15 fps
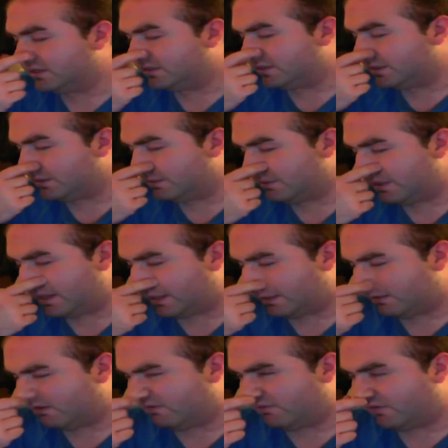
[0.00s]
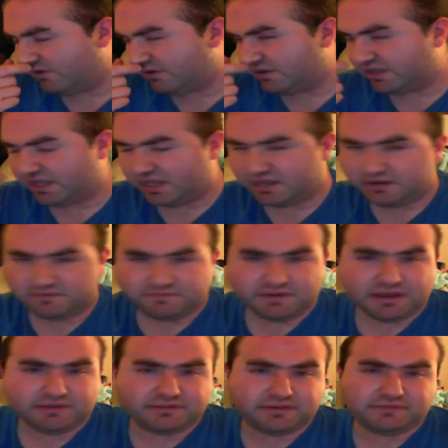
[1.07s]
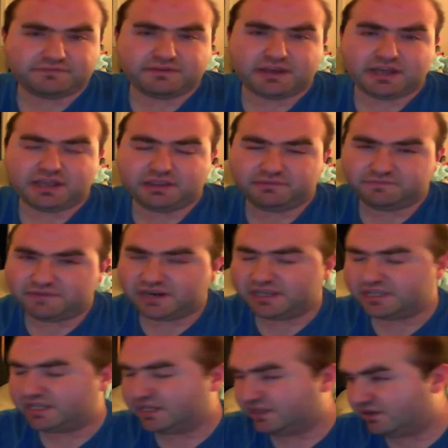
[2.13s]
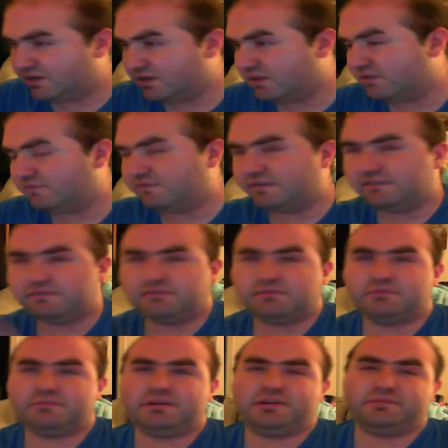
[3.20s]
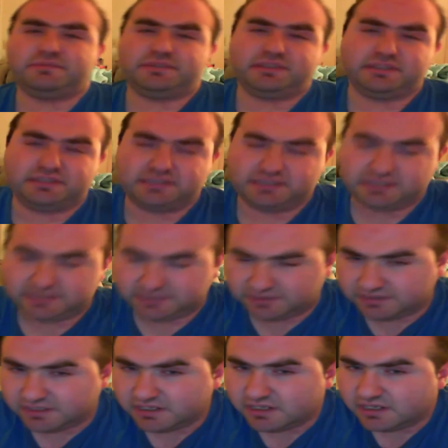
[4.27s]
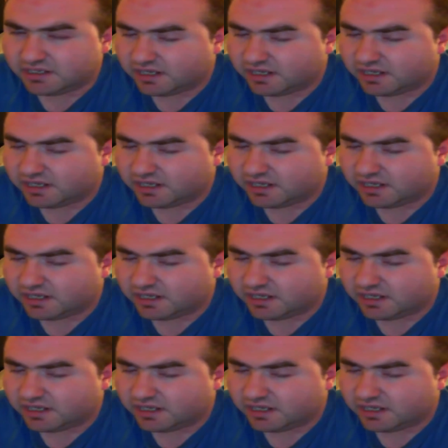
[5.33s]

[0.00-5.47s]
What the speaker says: So, yeah, overall, again, a 5 out of 5. Finally, another favorite of mine within the season.